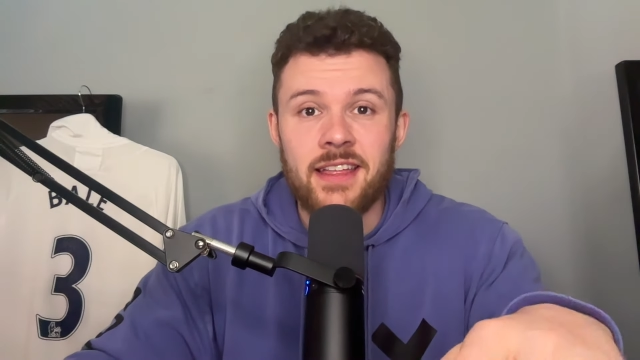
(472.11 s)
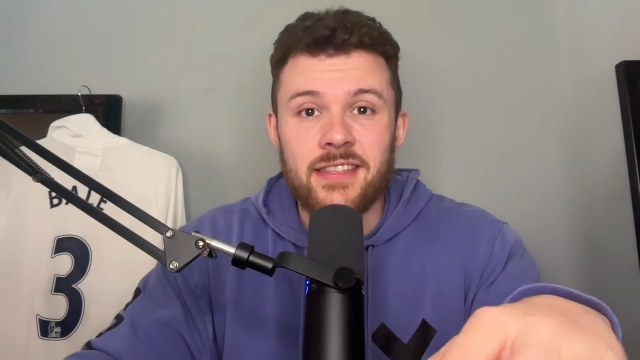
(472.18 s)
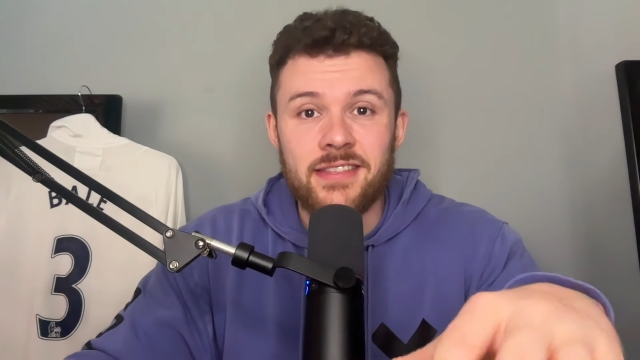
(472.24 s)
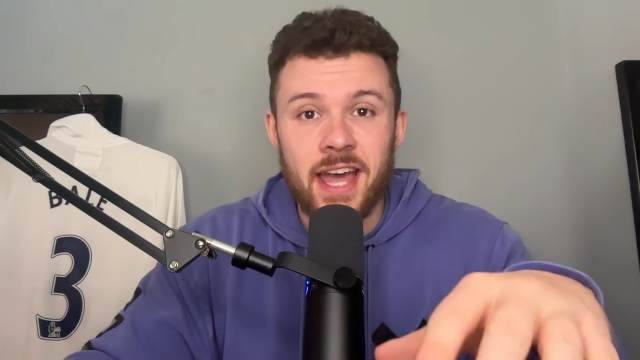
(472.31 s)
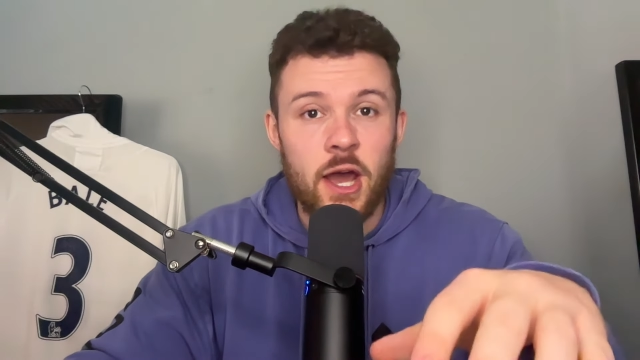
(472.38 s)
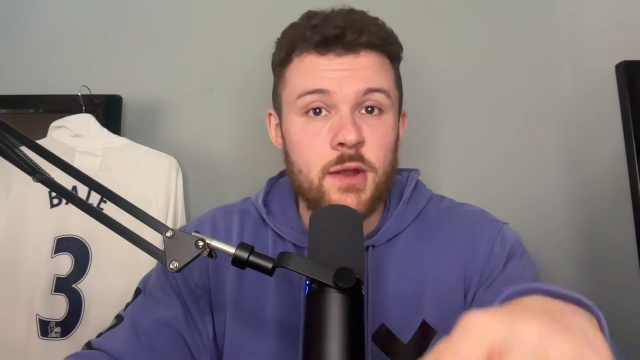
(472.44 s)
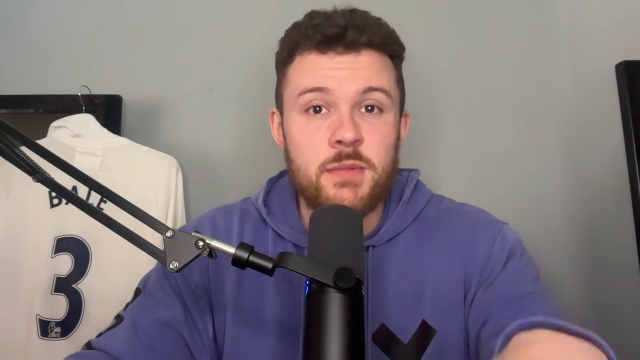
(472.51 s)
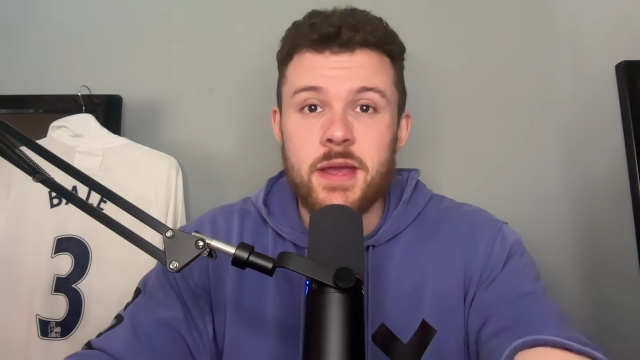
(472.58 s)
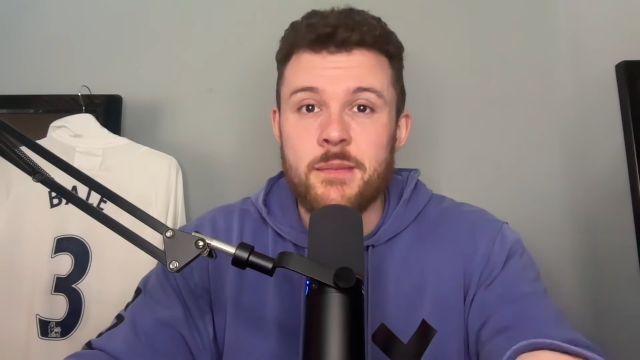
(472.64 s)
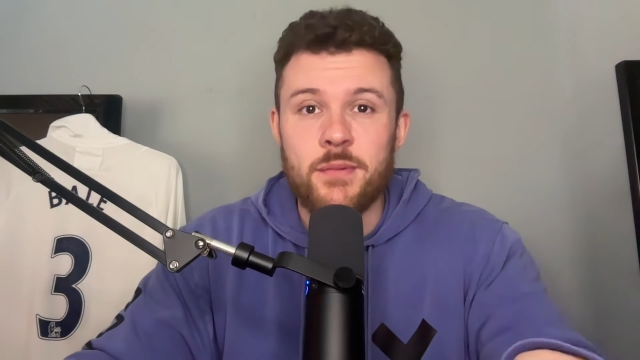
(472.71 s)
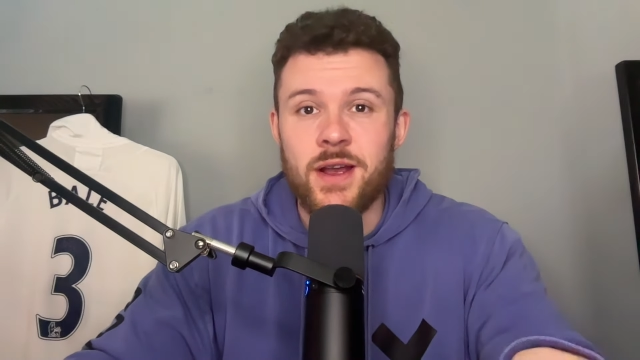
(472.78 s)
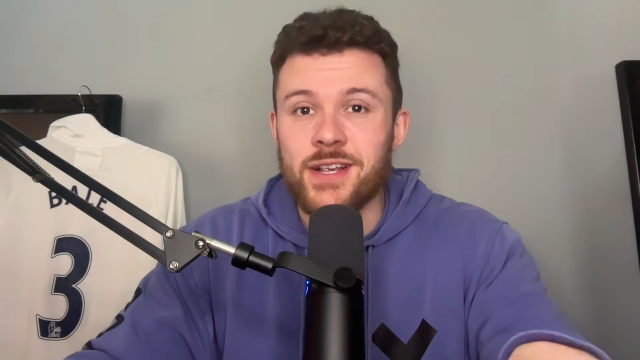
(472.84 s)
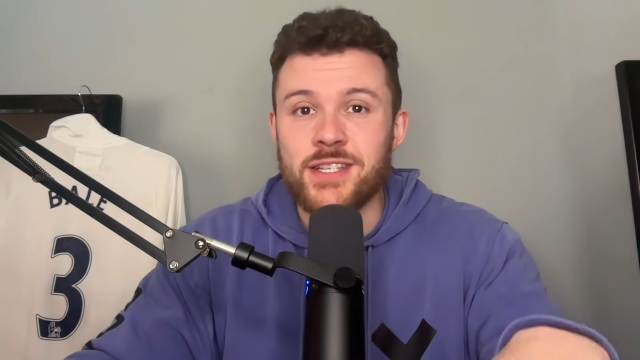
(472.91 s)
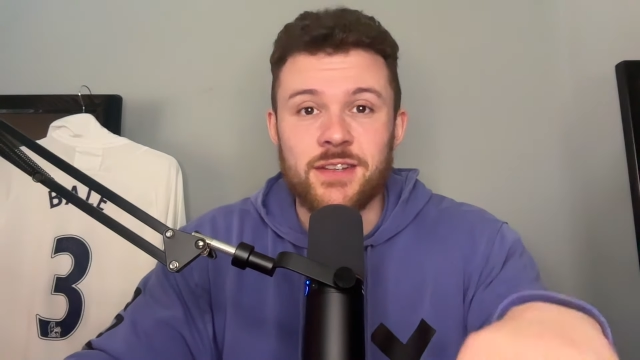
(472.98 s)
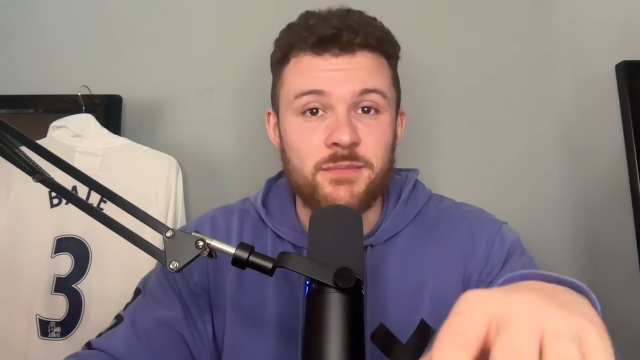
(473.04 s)
that would be
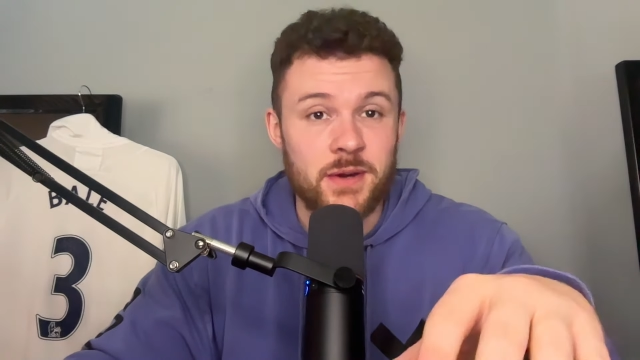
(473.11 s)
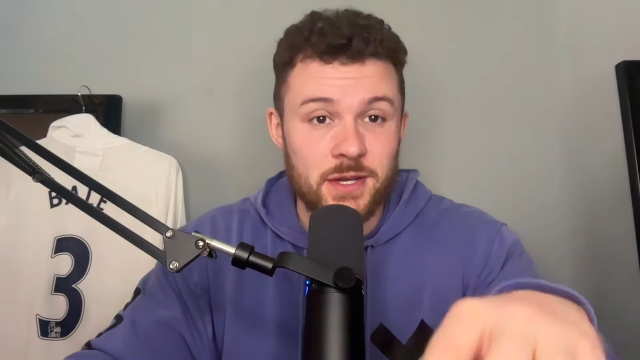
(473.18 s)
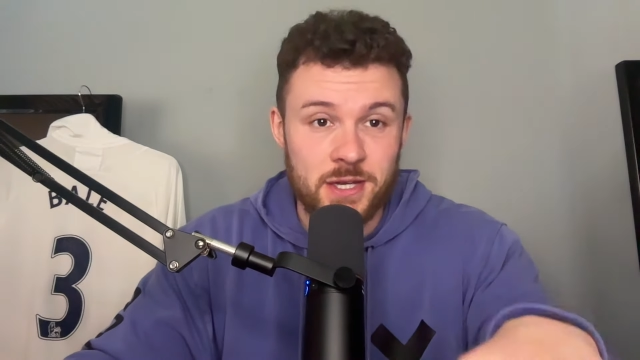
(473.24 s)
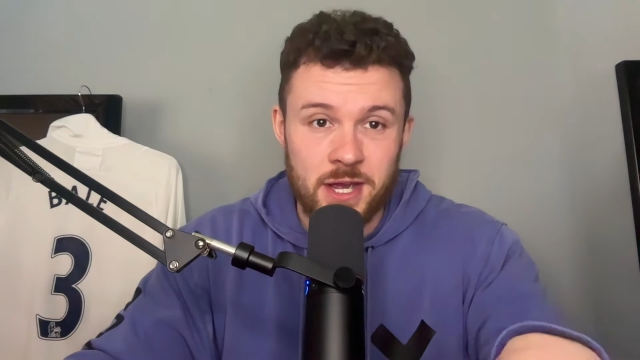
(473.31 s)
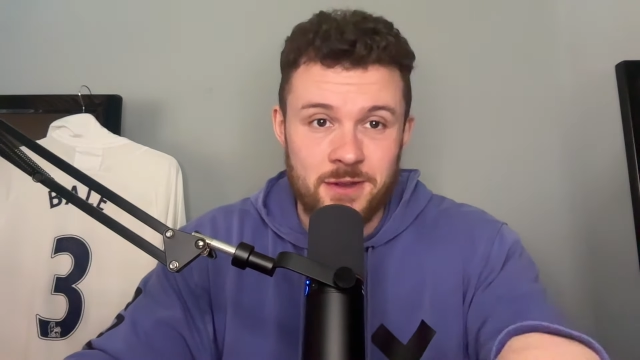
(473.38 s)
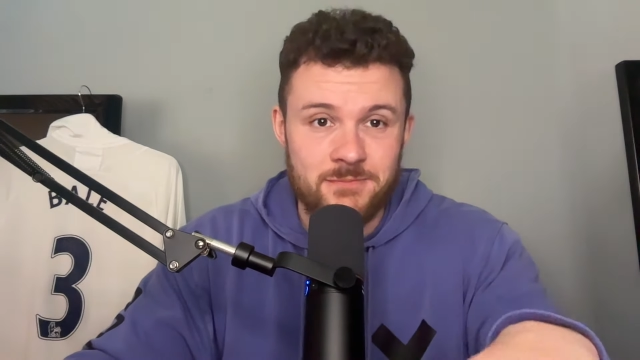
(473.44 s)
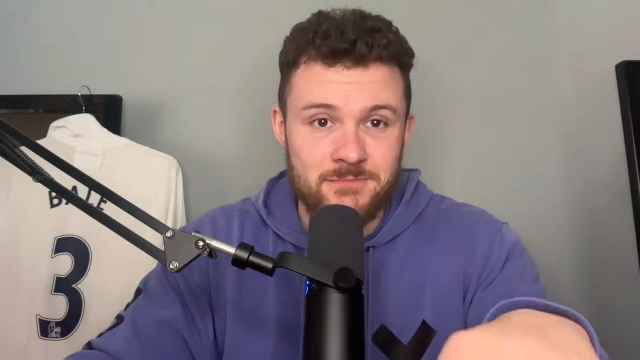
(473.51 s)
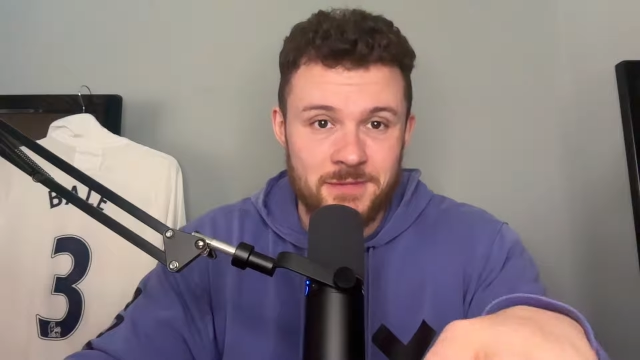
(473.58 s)
impressive, but I don't.